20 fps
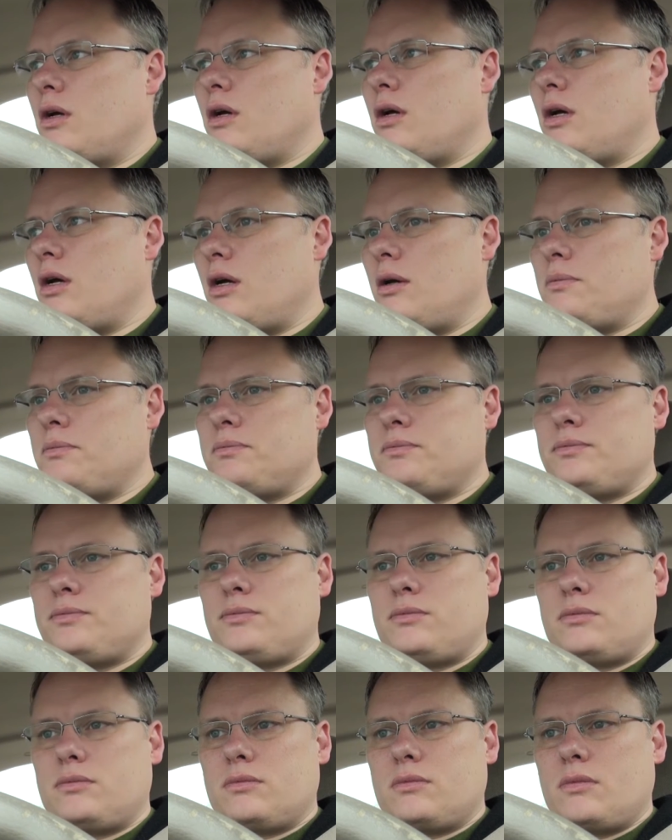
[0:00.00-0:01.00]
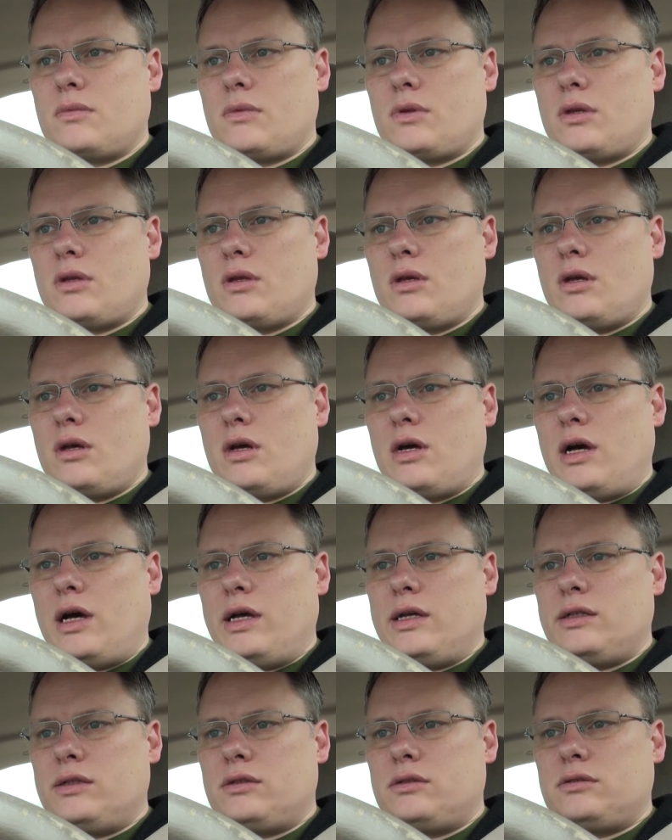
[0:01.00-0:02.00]
Um,
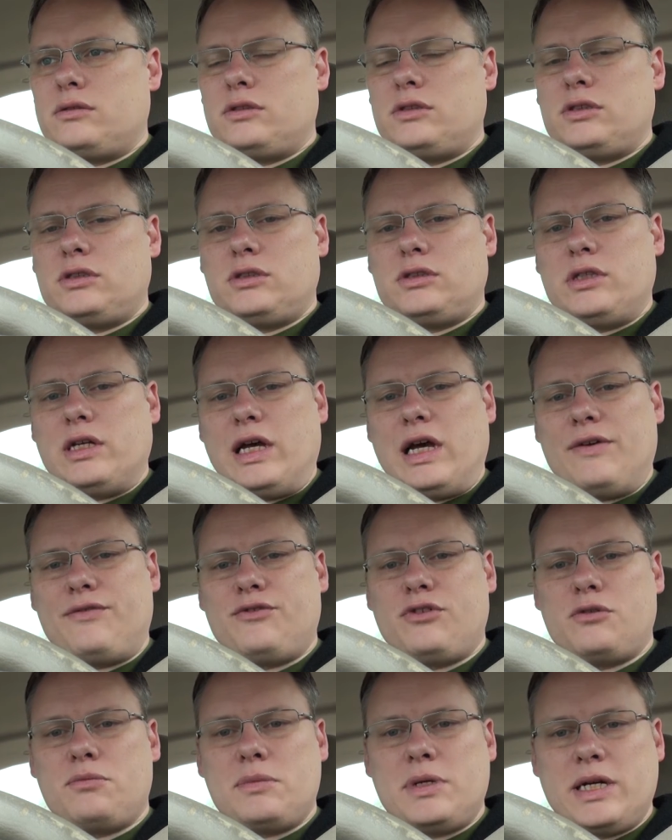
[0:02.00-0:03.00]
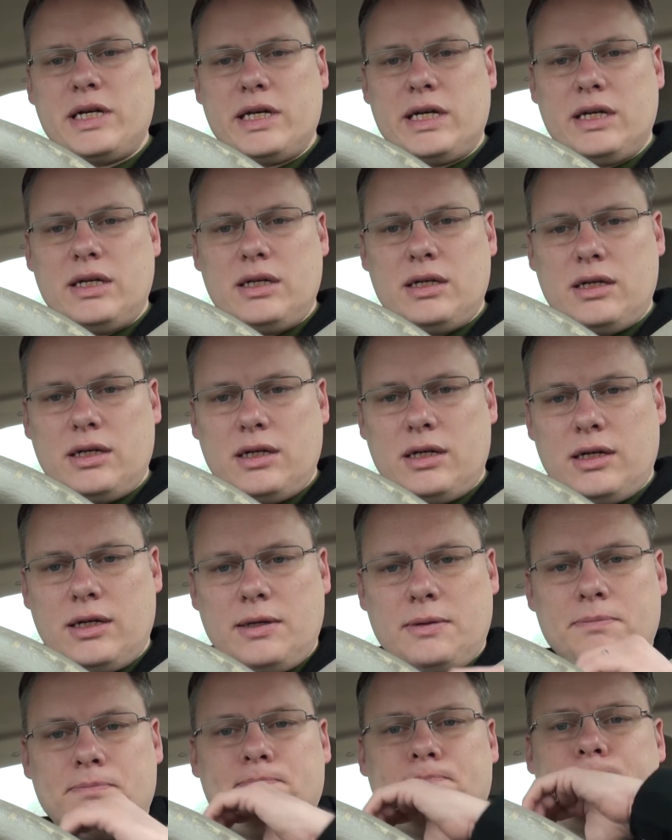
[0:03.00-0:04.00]
I, after my
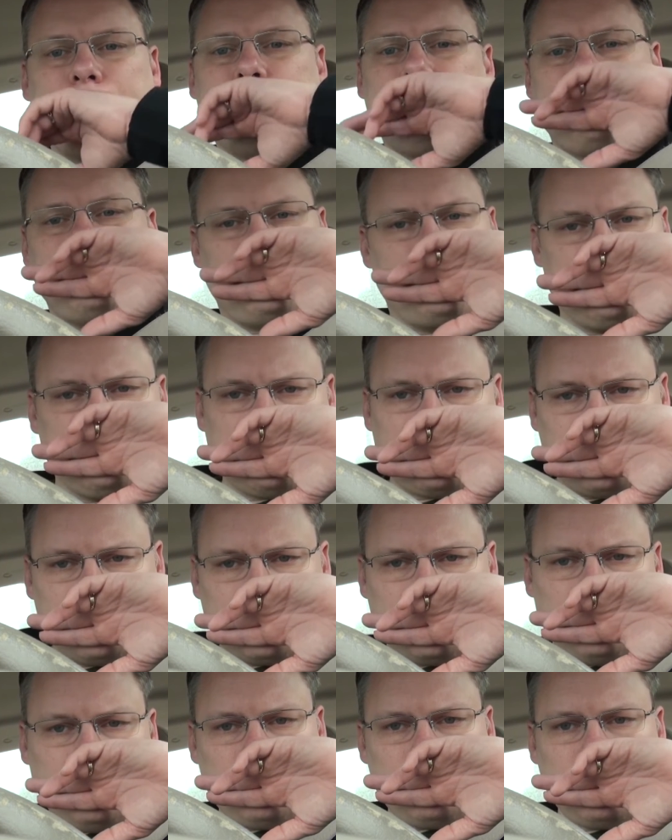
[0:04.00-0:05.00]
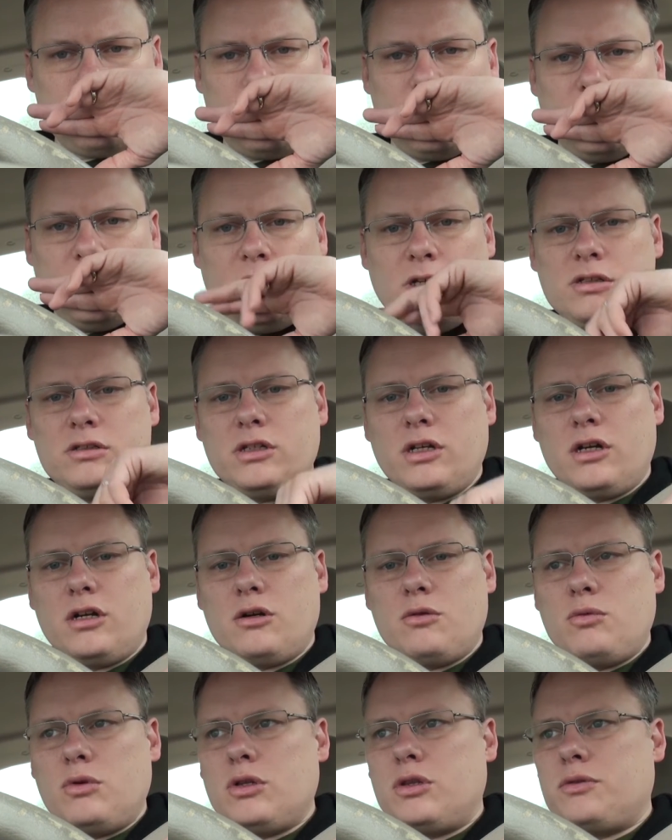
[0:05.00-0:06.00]
um,
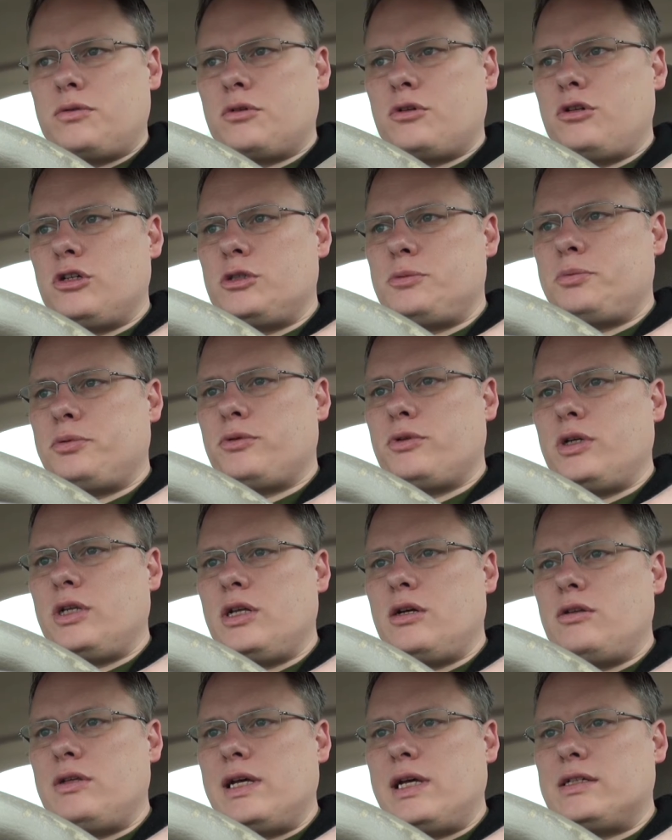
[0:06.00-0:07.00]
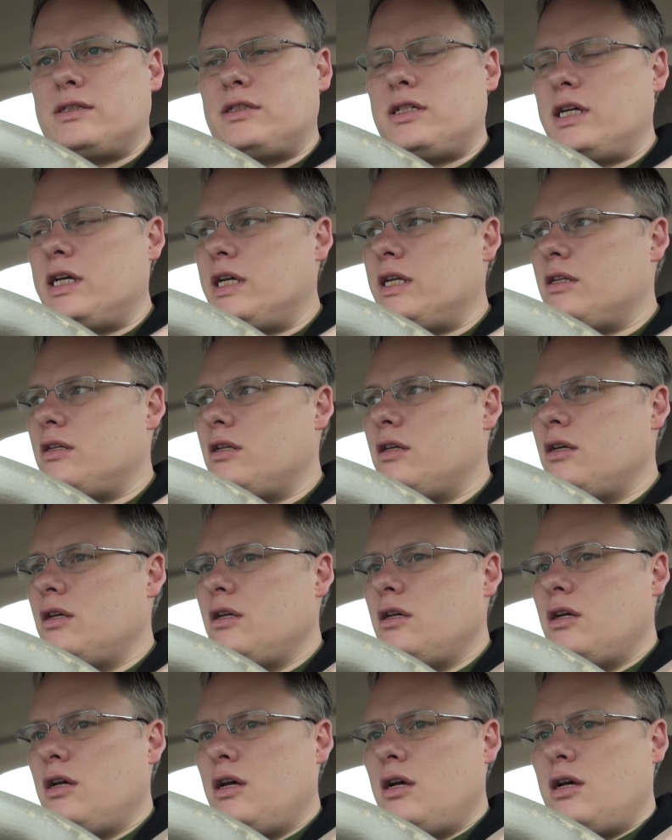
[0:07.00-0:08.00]
dinner with Chris Pirillo last night,
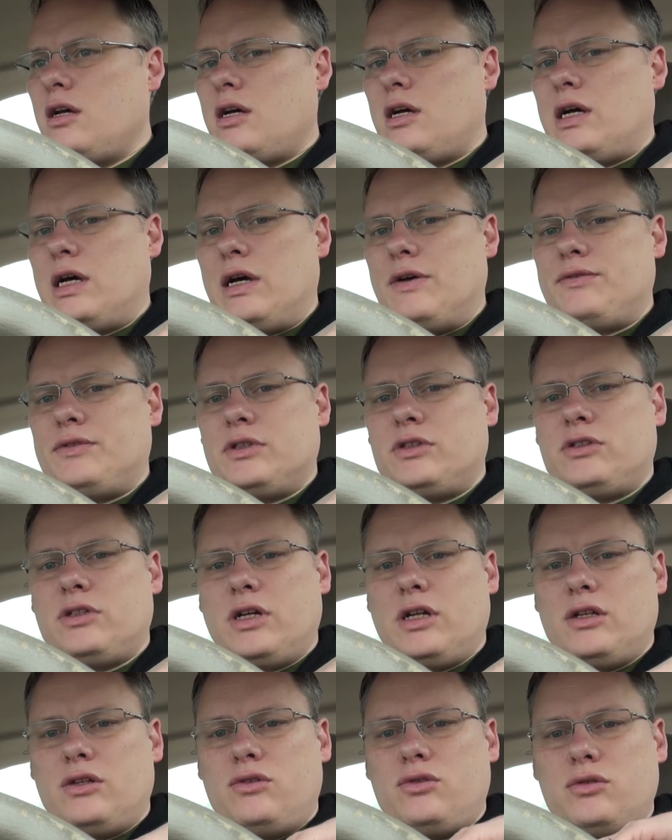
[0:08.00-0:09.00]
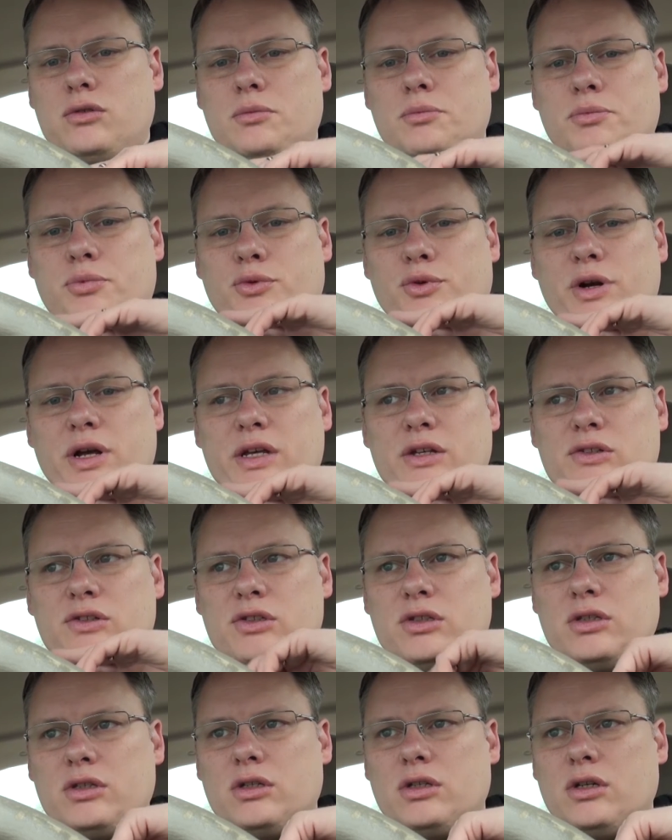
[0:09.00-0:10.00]
I've decided to
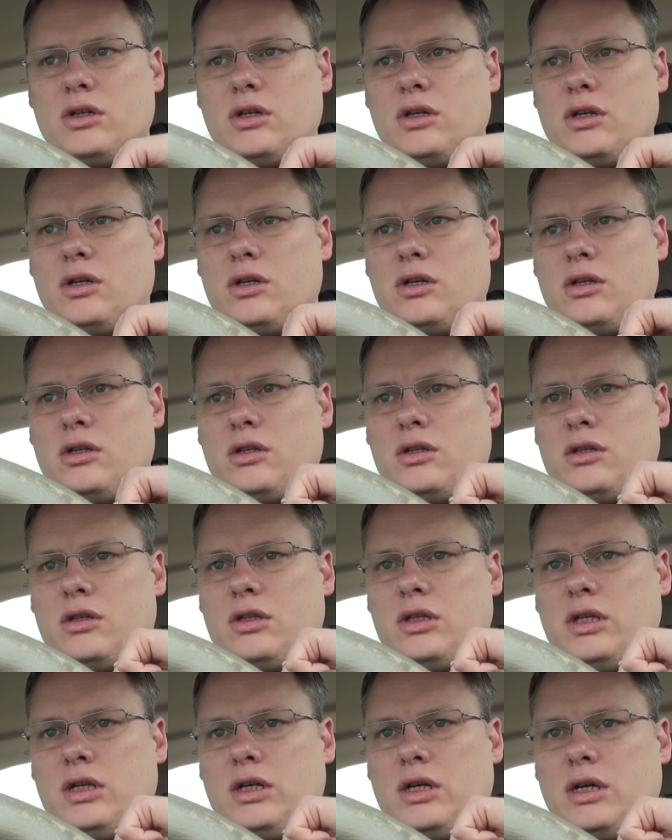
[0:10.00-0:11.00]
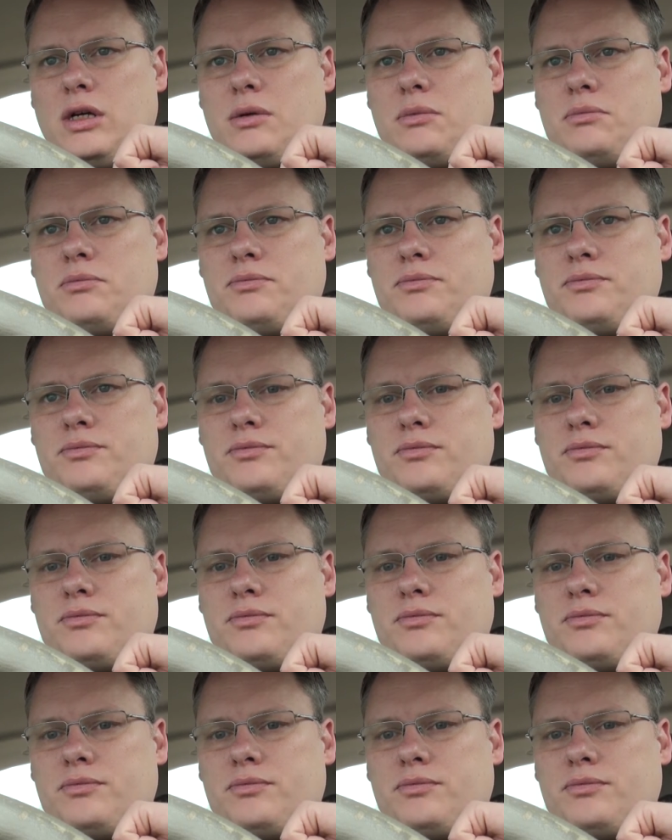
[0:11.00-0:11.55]
embrace the um,